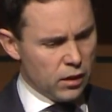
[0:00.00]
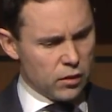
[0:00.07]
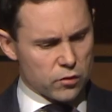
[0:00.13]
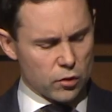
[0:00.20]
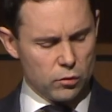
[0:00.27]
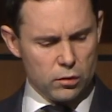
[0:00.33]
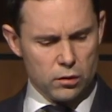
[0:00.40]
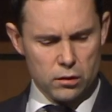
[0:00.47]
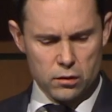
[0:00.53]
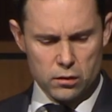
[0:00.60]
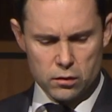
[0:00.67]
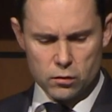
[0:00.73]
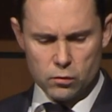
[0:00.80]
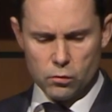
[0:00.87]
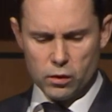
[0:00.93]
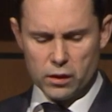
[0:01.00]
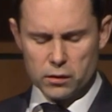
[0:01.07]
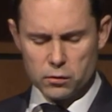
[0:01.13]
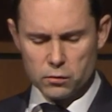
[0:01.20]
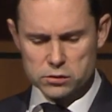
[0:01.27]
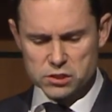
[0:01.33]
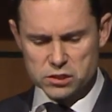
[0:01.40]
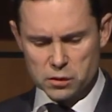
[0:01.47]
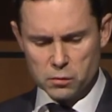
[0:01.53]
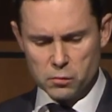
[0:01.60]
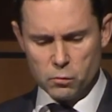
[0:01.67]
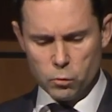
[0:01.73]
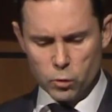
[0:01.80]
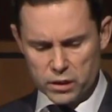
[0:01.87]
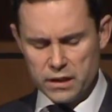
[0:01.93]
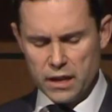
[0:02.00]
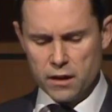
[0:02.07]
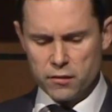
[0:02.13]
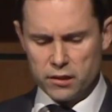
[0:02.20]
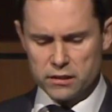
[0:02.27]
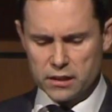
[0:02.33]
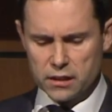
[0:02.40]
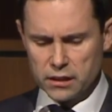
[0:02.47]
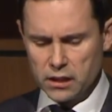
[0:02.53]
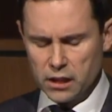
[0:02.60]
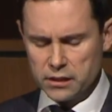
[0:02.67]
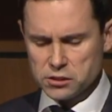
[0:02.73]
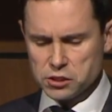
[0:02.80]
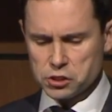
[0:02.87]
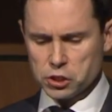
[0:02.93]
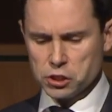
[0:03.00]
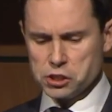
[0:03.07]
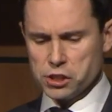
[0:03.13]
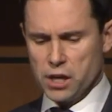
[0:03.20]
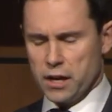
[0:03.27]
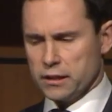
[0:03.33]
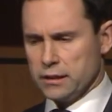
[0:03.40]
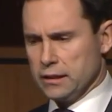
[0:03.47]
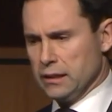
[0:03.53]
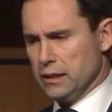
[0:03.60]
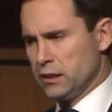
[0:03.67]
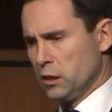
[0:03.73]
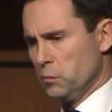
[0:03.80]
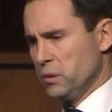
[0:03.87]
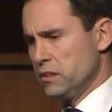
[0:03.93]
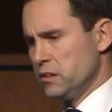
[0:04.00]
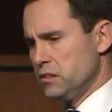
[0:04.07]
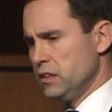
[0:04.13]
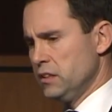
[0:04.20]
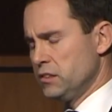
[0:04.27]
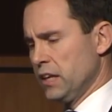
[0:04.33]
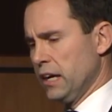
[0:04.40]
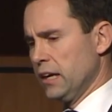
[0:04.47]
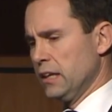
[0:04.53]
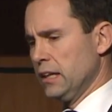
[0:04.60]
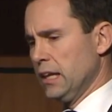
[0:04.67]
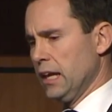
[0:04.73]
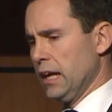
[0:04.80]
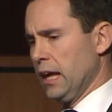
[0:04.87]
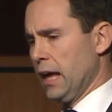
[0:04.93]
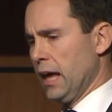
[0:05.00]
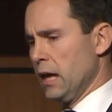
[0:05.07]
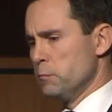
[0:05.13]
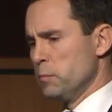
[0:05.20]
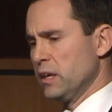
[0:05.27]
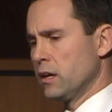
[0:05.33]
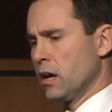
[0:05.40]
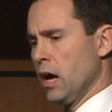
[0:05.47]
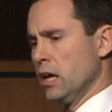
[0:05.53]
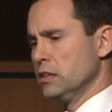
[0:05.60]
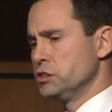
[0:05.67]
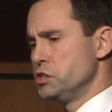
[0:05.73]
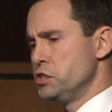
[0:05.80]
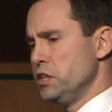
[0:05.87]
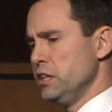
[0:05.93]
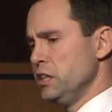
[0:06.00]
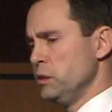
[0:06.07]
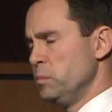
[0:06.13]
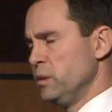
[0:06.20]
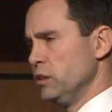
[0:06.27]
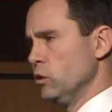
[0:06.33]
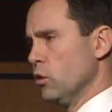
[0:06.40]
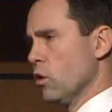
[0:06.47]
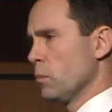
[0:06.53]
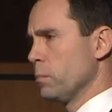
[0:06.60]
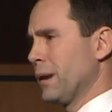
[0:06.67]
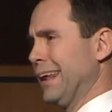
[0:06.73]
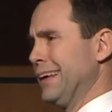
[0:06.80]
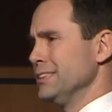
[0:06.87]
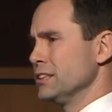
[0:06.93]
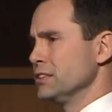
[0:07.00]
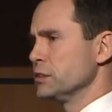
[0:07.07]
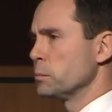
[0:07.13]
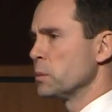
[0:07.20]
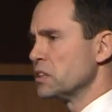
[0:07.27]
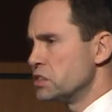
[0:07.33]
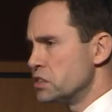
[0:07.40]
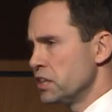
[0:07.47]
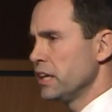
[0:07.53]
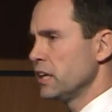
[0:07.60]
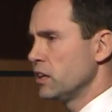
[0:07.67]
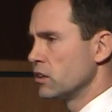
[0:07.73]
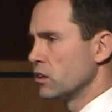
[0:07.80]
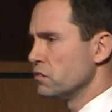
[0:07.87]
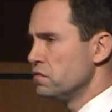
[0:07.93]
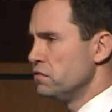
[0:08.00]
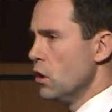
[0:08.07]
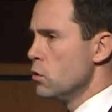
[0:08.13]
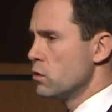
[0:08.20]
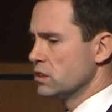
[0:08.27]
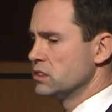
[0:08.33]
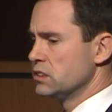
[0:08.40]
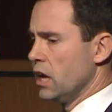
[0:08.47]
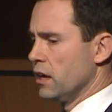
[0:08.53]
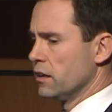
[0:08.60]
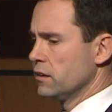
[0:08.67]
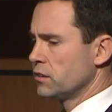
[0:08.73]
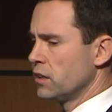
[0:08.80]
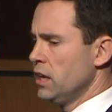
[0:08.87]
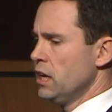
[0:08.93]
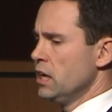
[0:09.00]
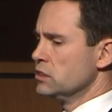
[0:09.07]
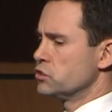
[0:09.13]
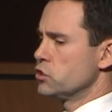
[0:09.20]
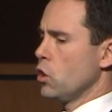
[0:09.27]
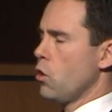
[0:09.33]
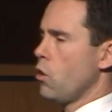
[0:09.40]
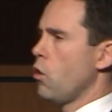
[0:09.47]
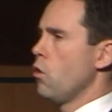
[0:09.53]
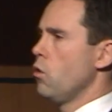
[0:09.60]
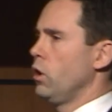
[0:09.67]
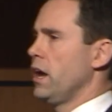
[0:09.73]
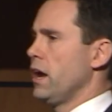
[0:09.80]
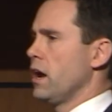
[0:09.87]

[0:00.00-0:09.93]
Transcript: So so one area that I'd like to touch on in a little bit of detail because GDPR places a particular focus on it is the whole